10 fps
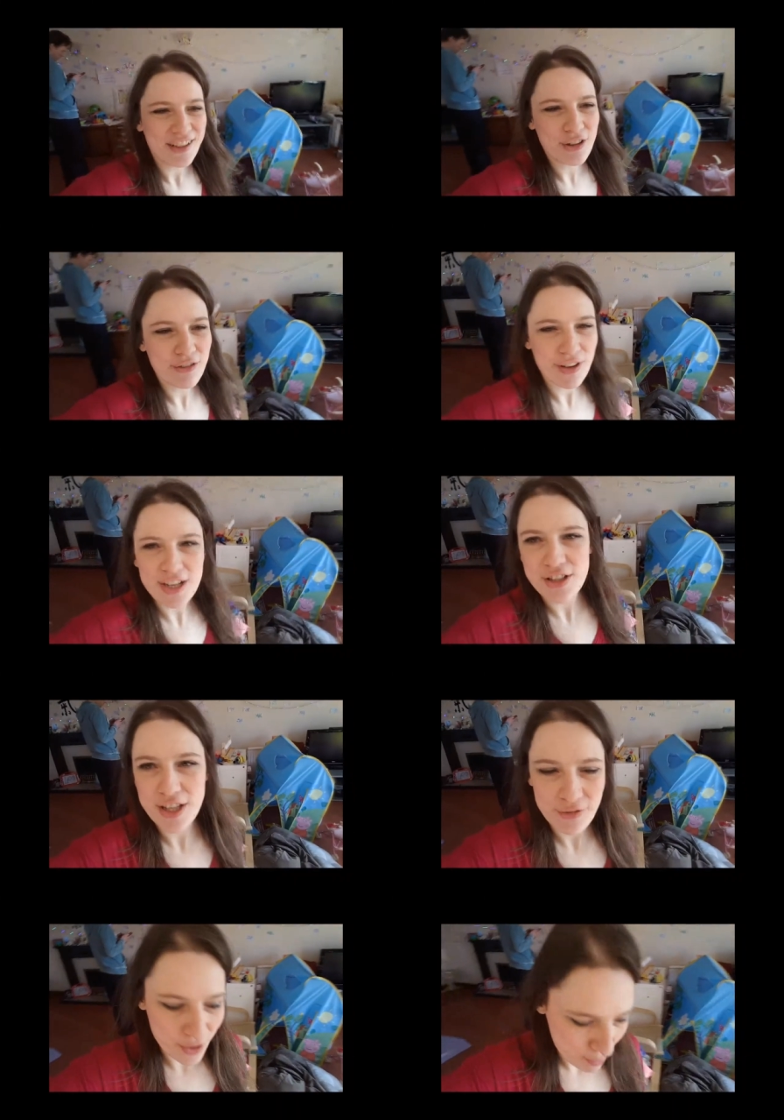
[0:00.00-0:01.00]
Couldn't find you
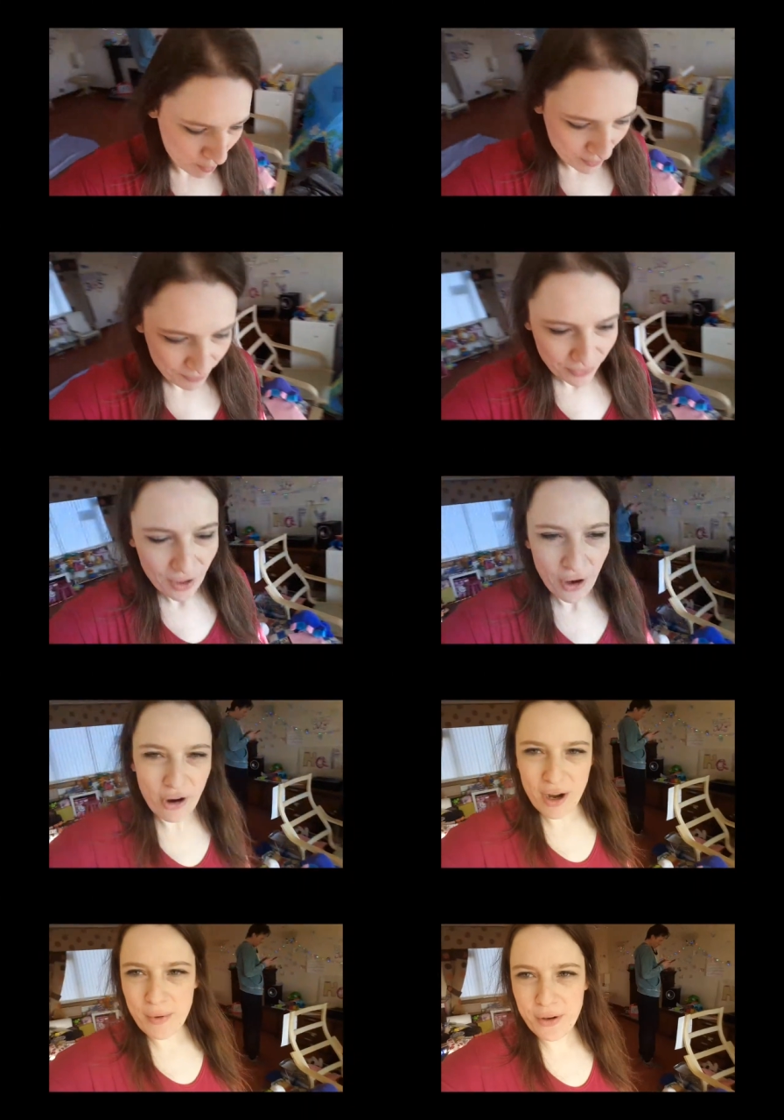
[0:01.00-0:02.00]
there for a moment.
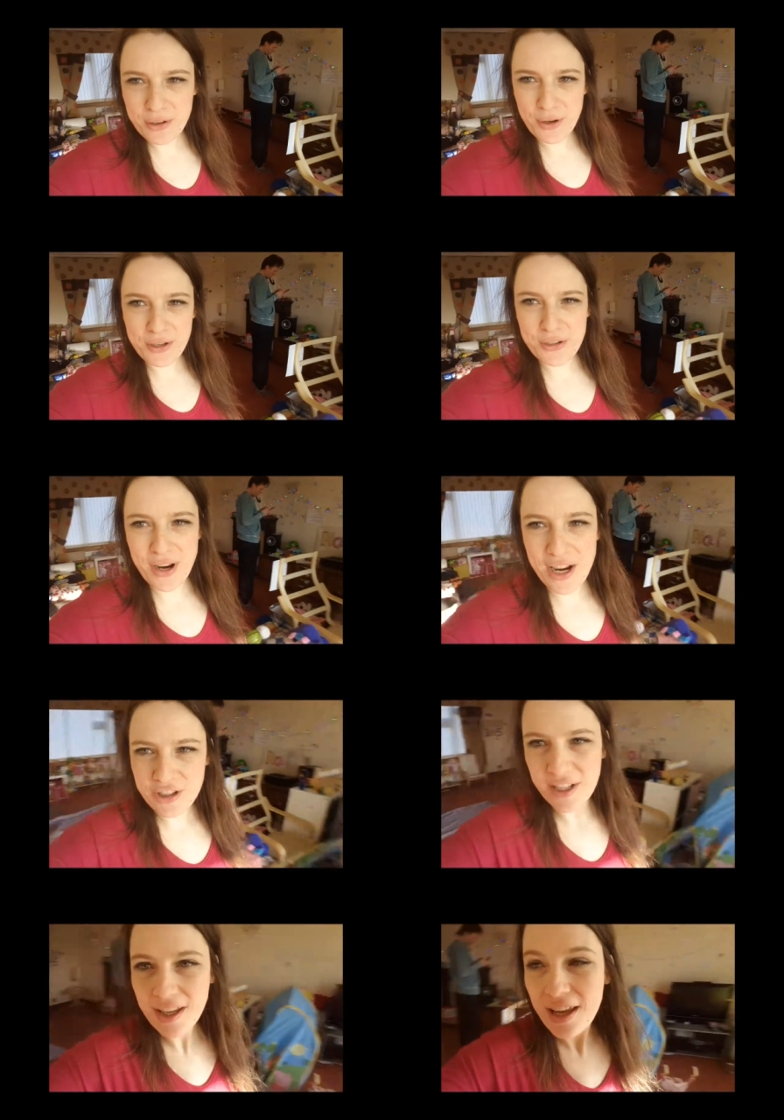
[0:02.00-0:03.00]
Alright, we're going to do our
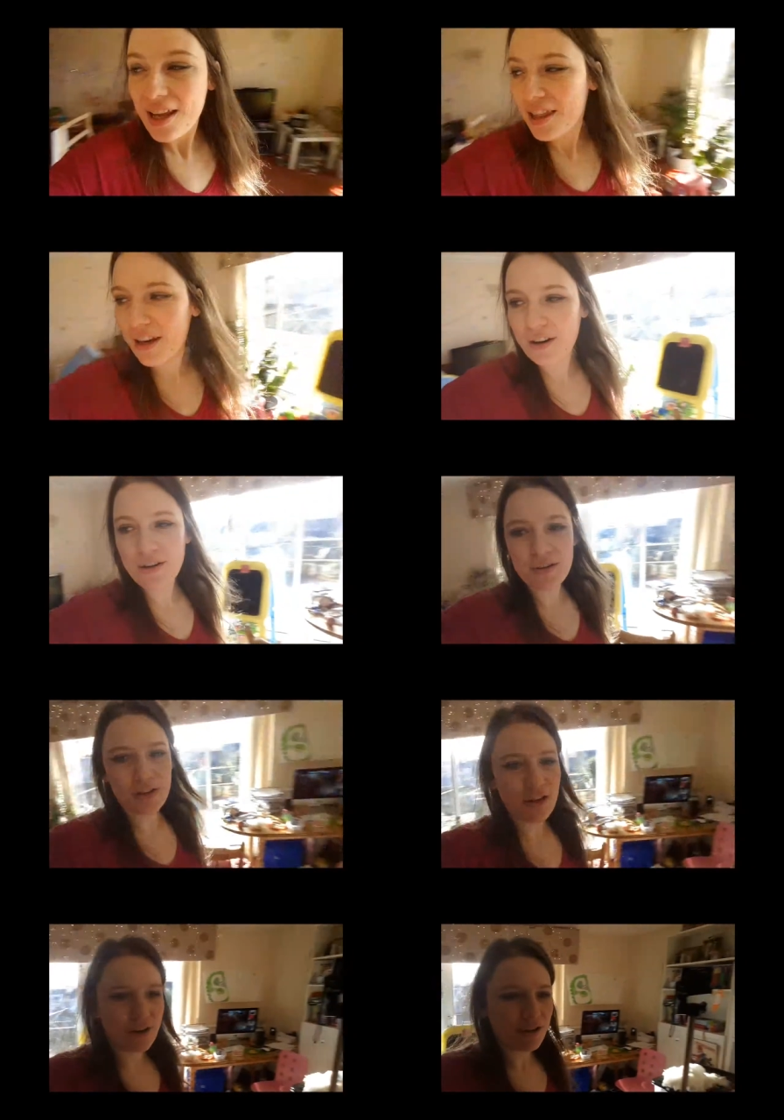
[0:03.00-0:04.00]
stretching. The girls
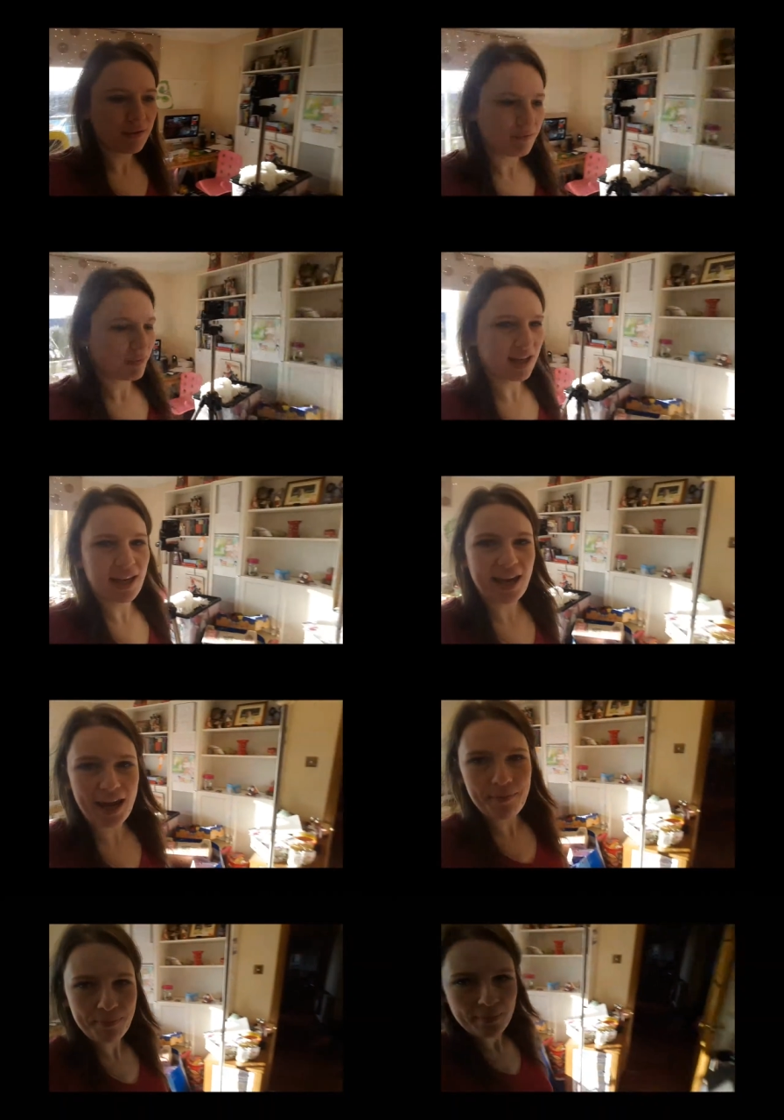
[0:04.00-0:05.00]
are playing a
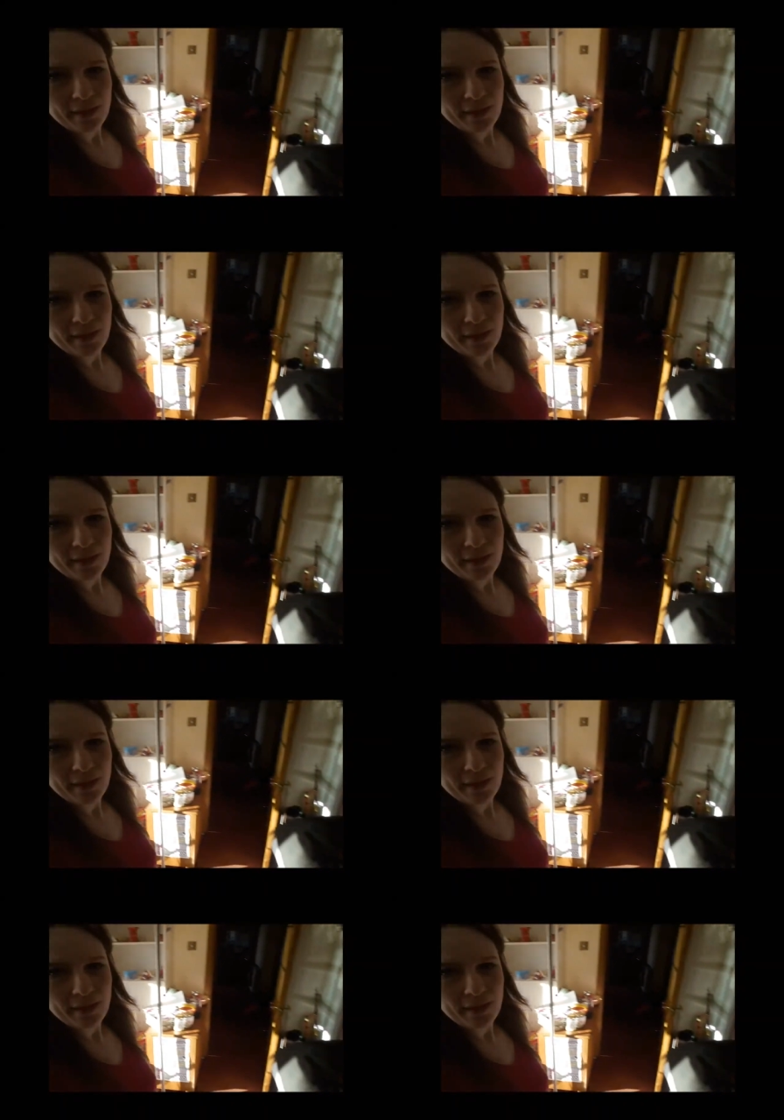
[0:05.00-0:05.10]
game.